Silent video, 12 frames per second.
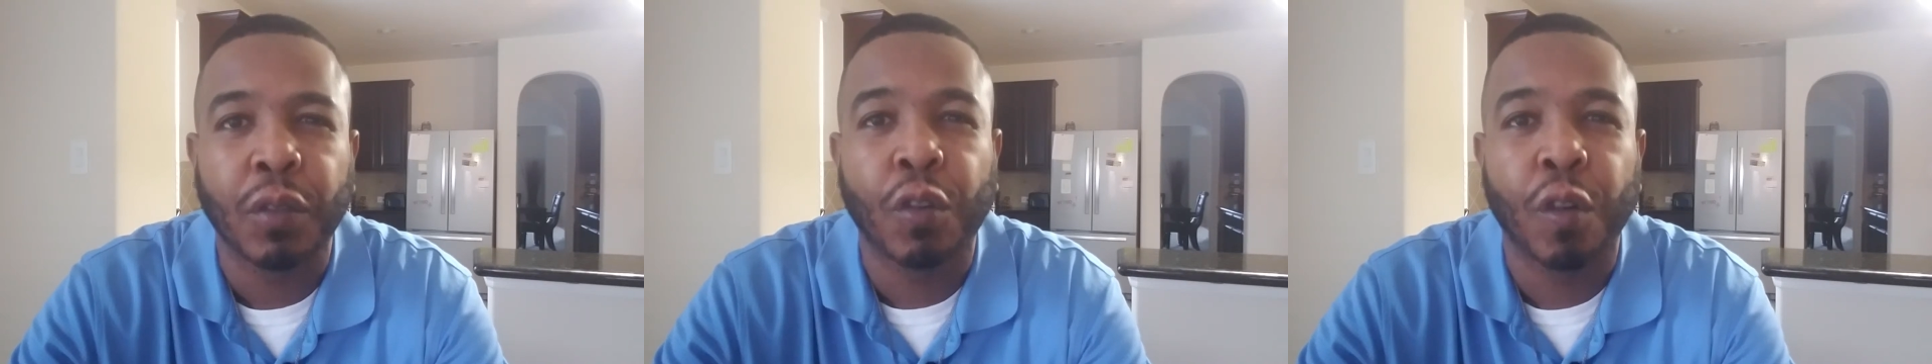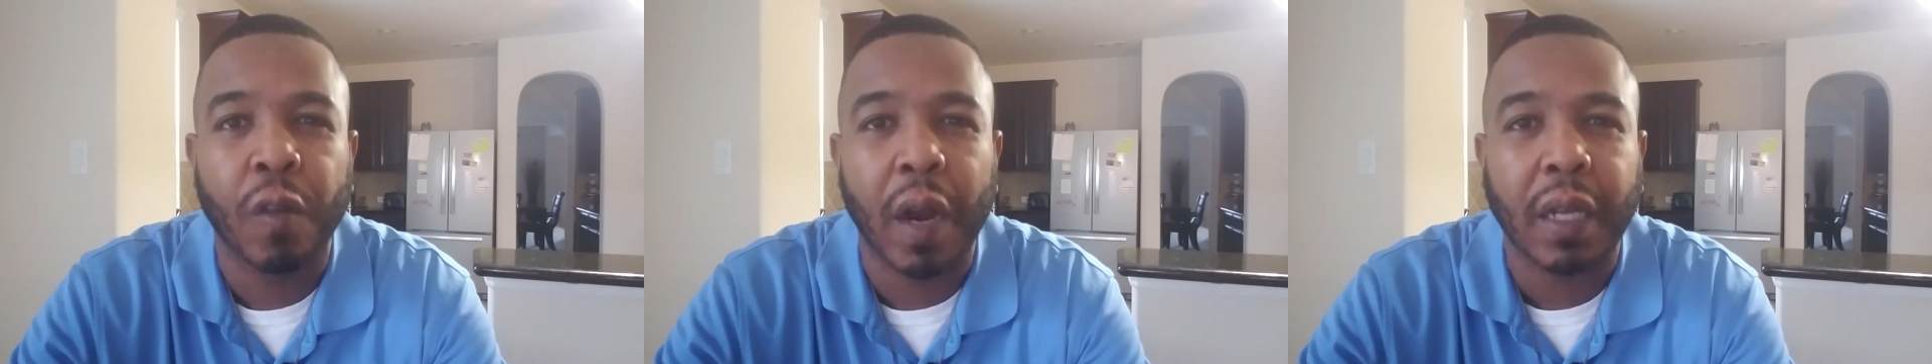
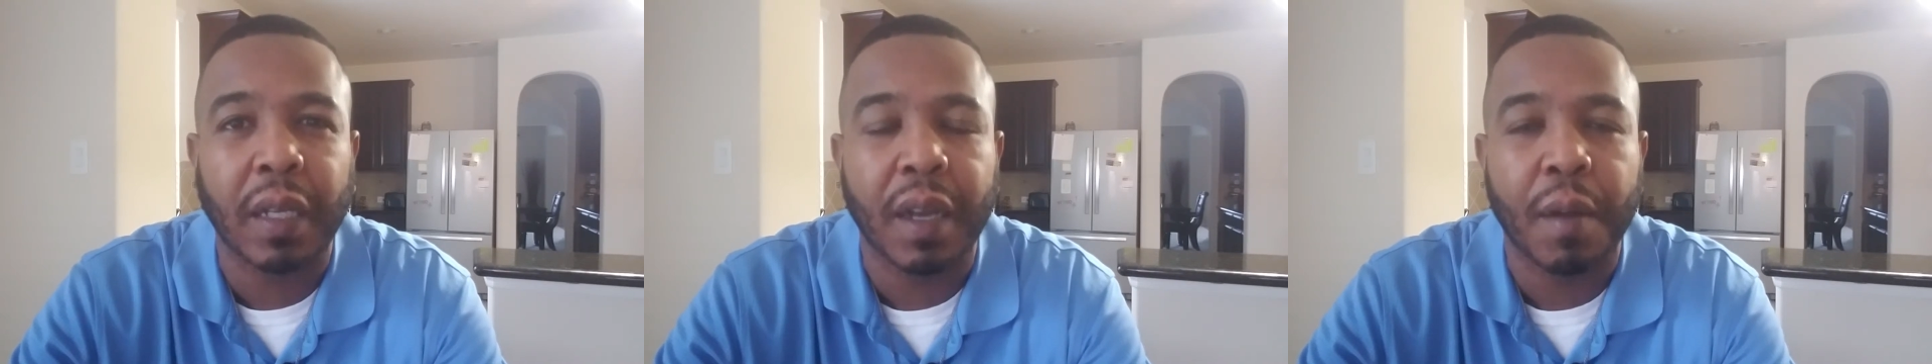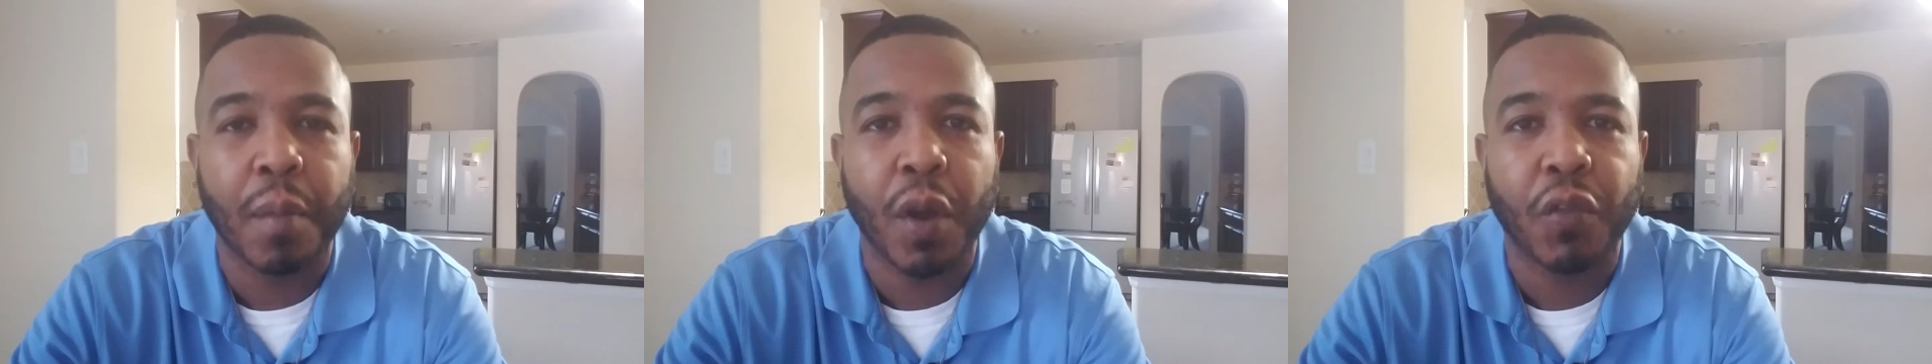
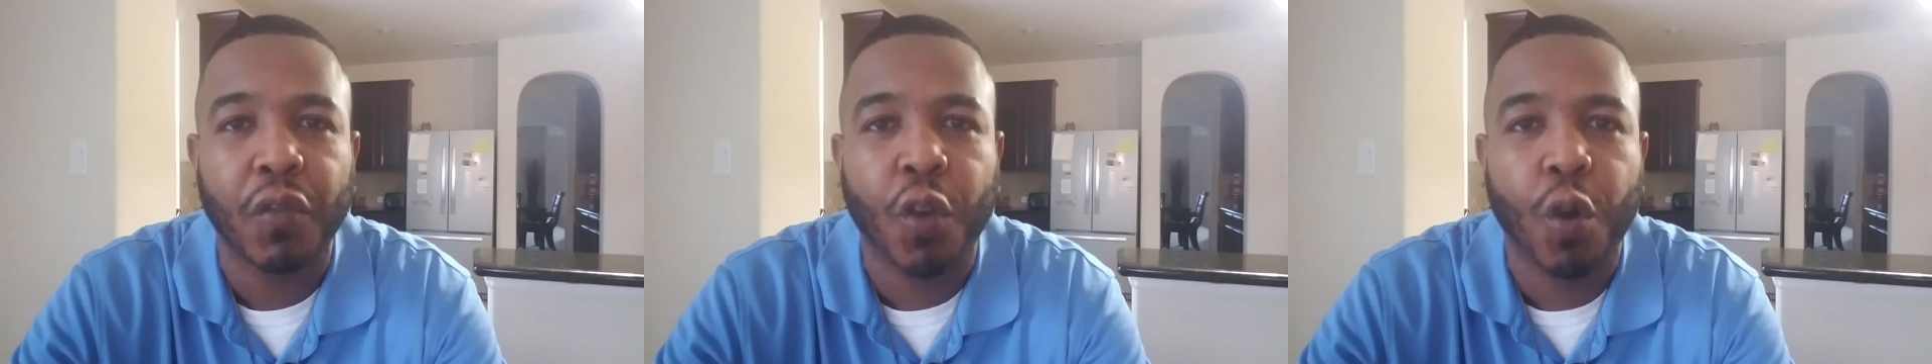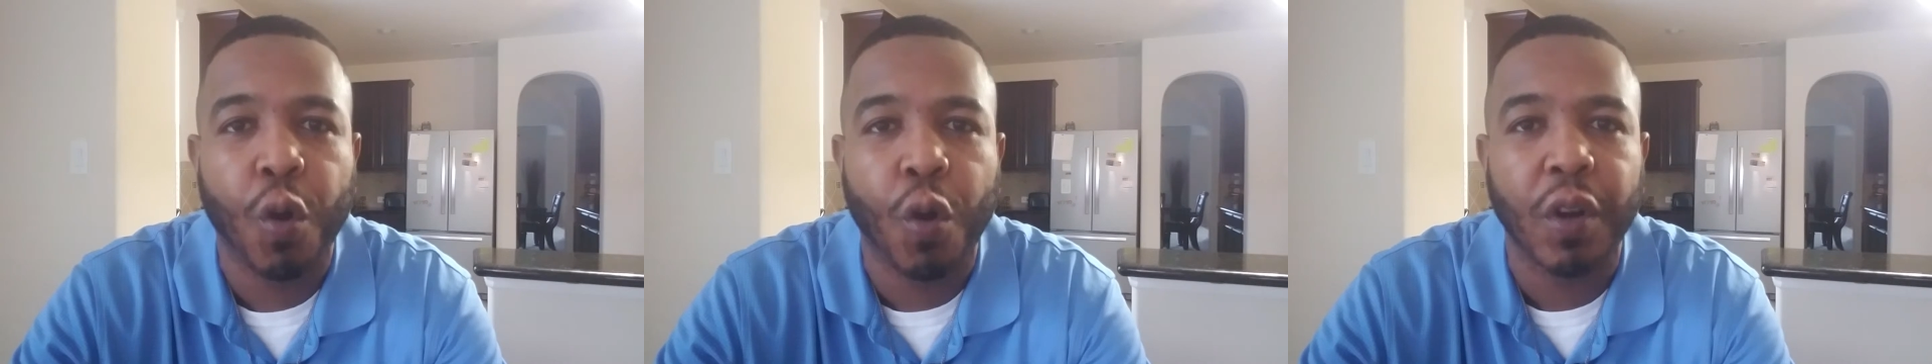curriculum, a
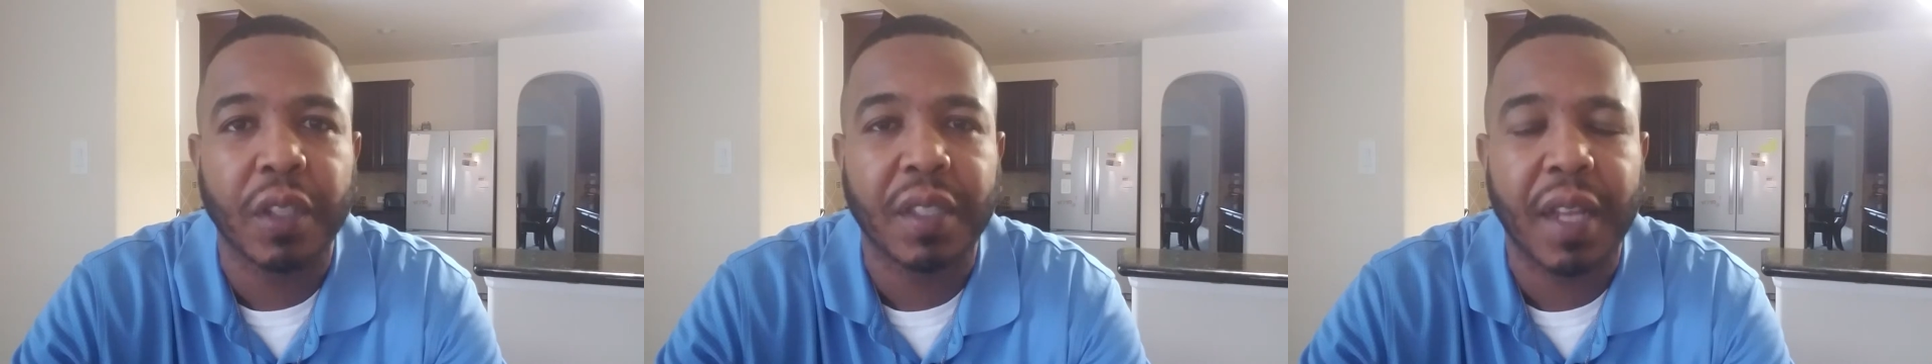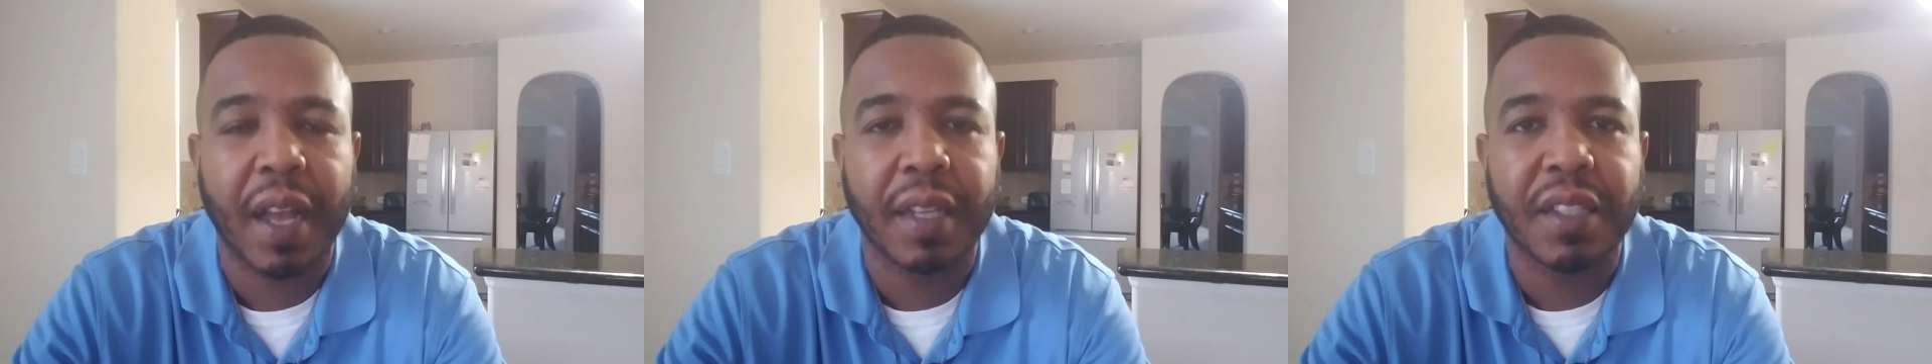course
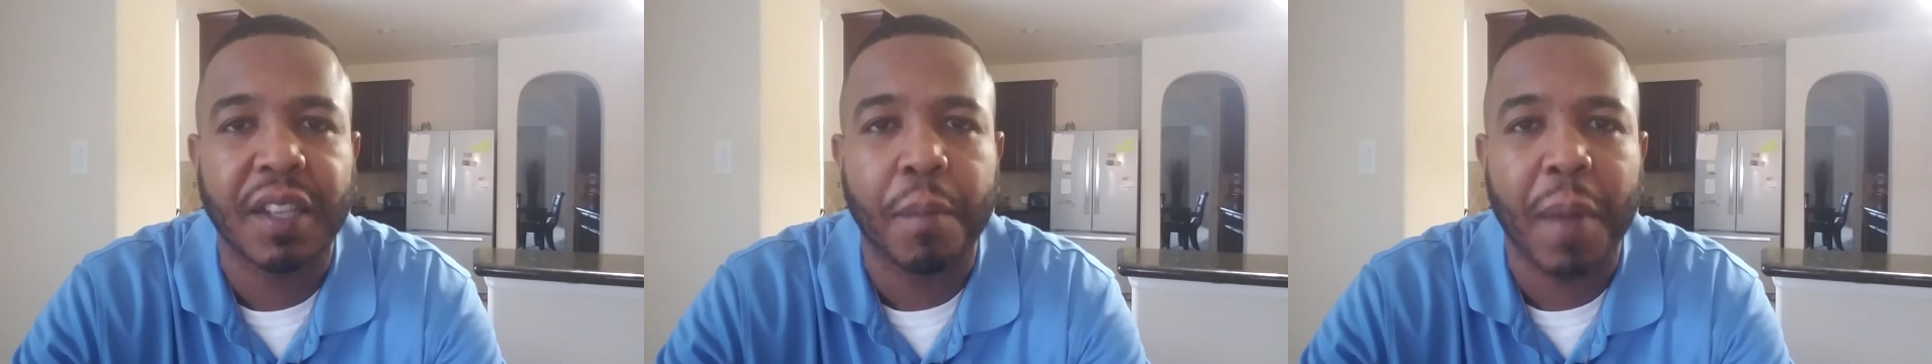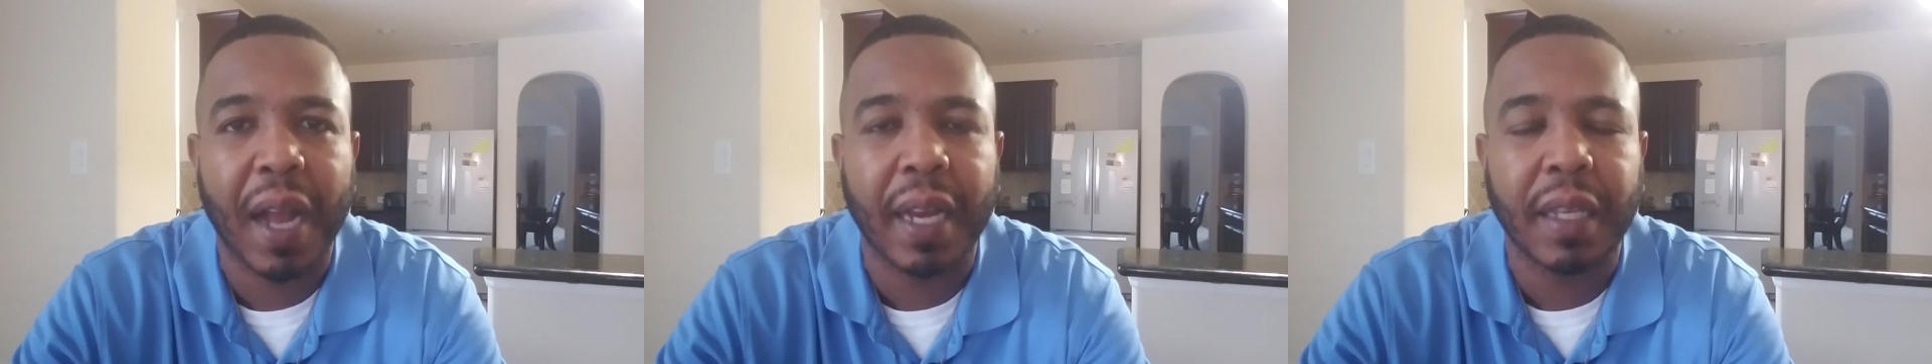that
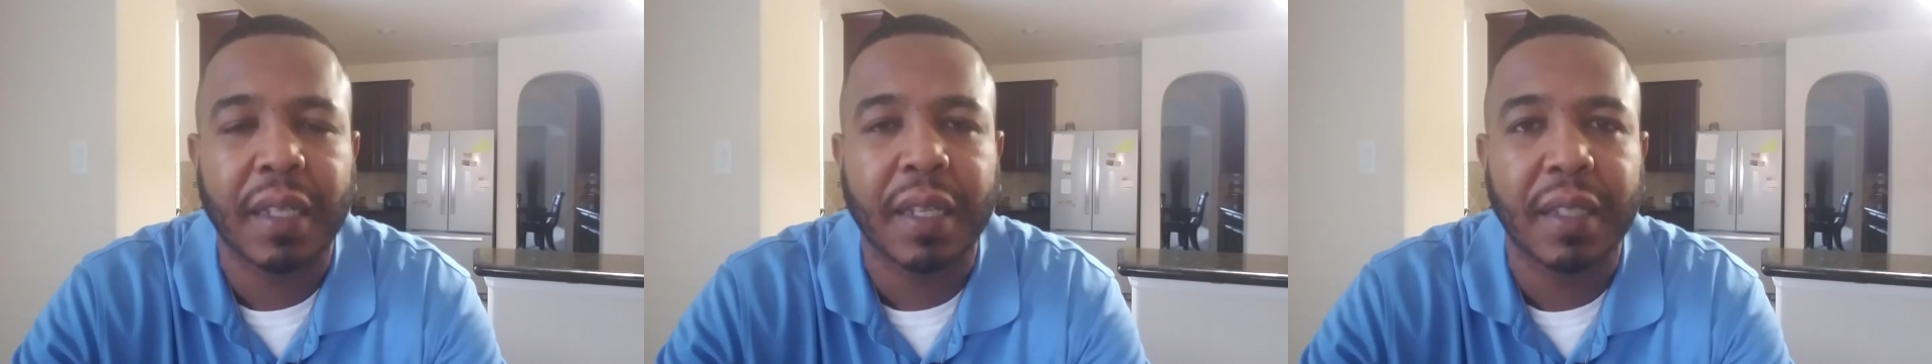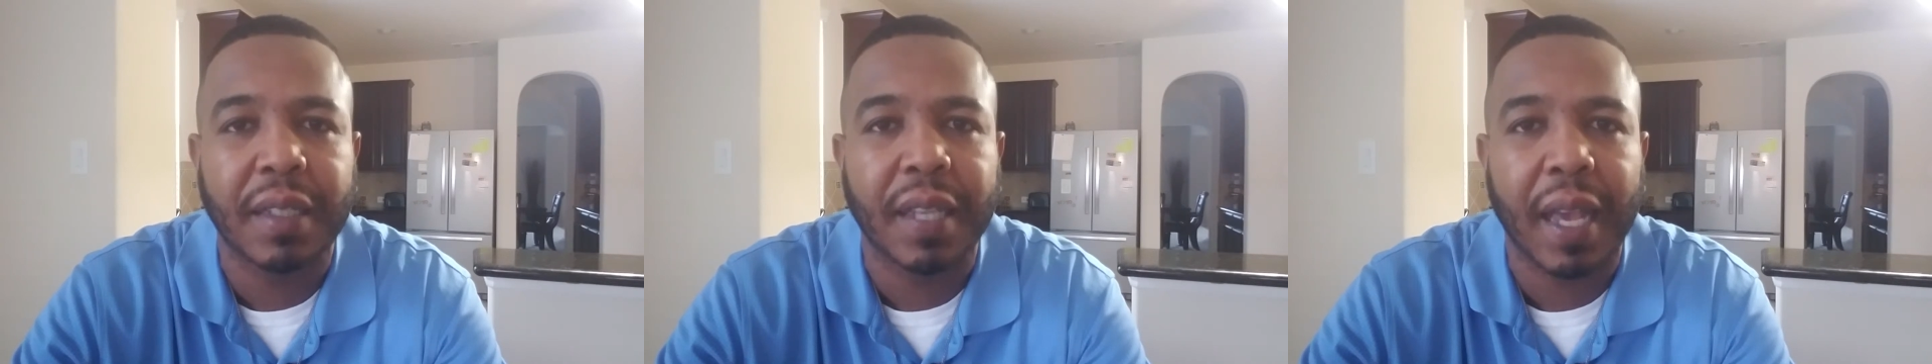somebody
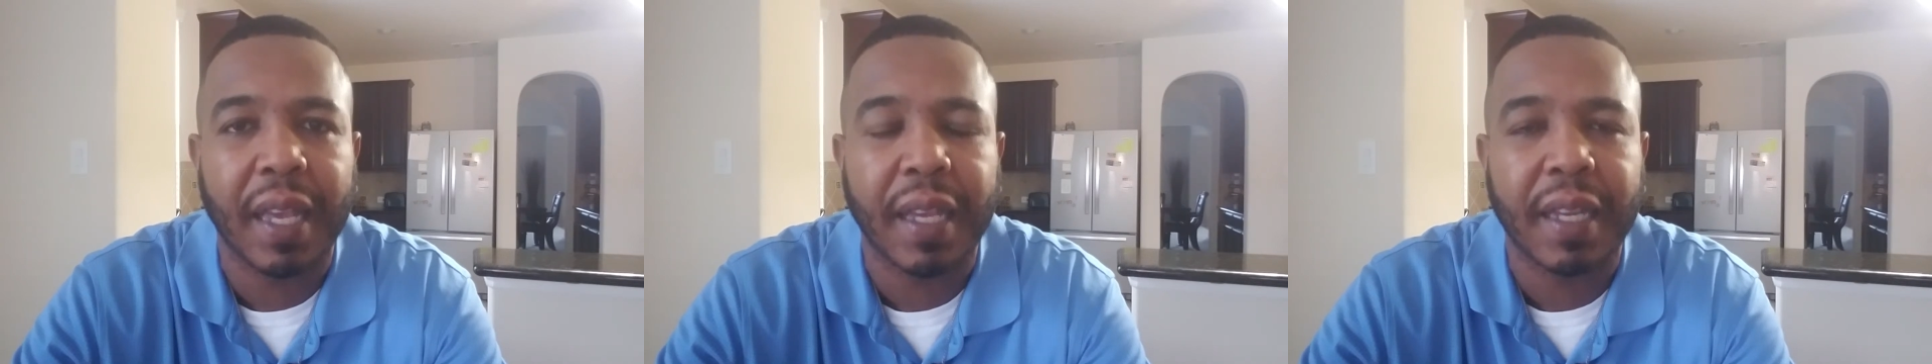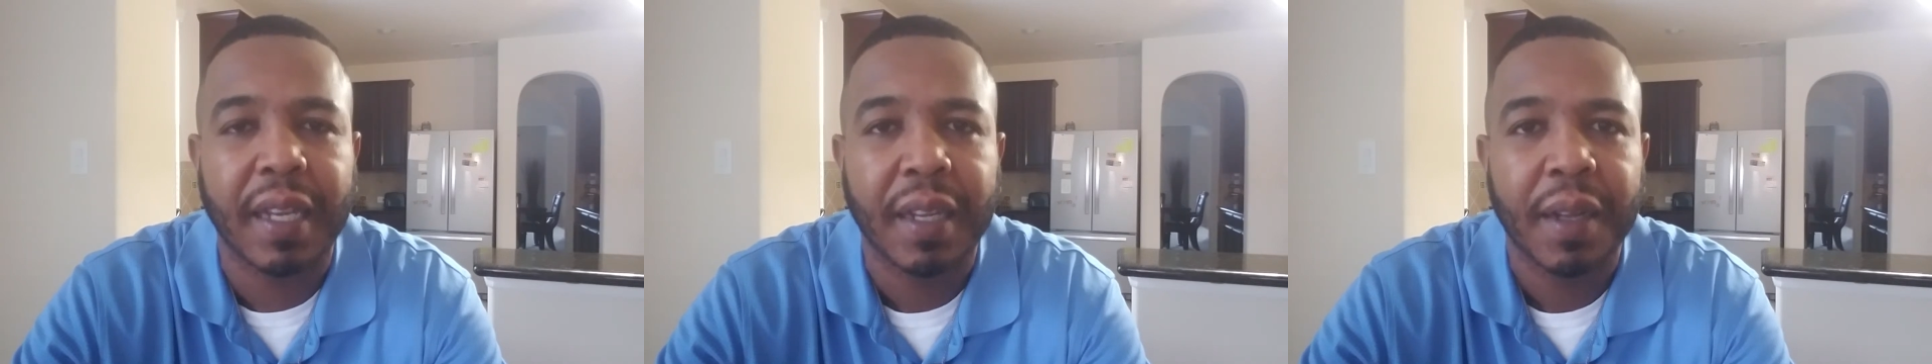could
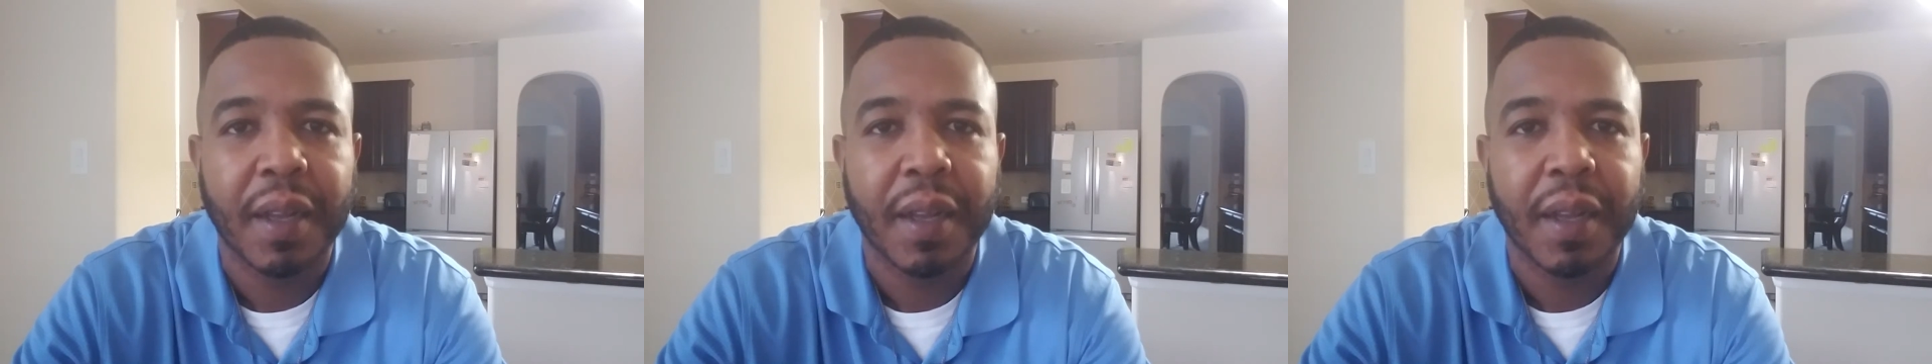take.